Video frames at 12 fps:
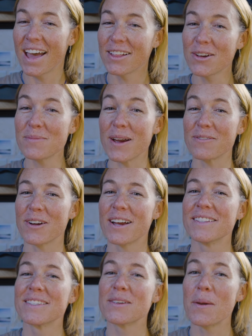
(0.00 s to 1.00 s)
Hello my
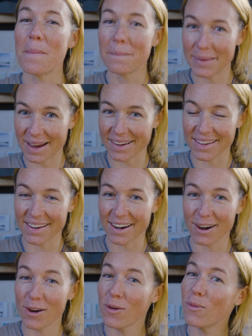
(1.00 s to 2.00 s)
friends, Mac
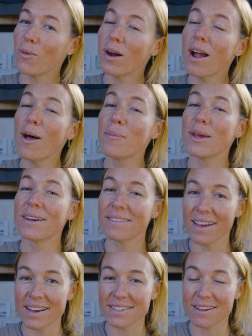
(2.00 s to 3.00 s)
here. We're up in
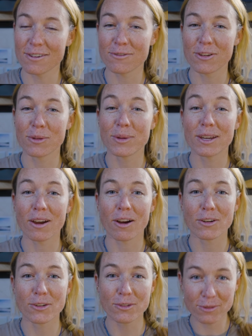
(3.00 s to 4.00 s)
Alaska filming
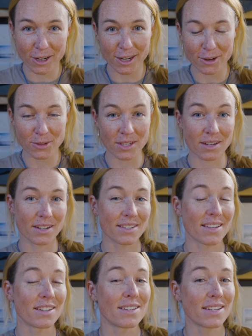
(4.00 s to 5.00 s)
our new video series,
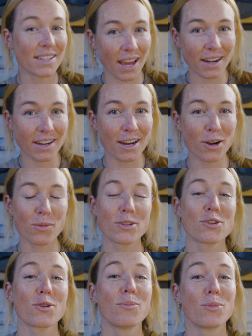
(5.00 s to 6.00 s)
and to get here we
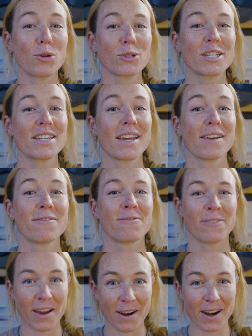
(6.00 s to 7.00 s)
took a multi-day
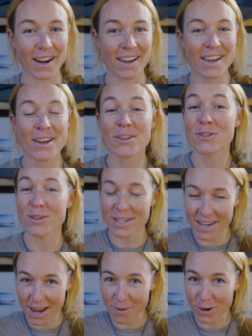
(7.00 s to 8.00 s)
ferry. So
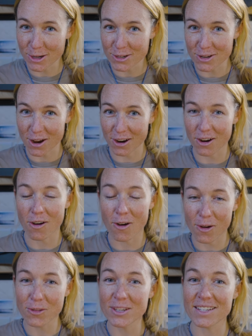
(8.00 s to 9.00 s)
today we're going to talk
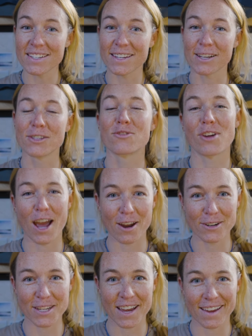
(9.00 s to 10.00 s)
all the details for how
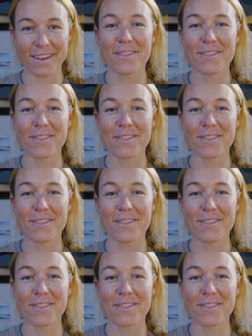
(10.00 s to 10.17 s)
to take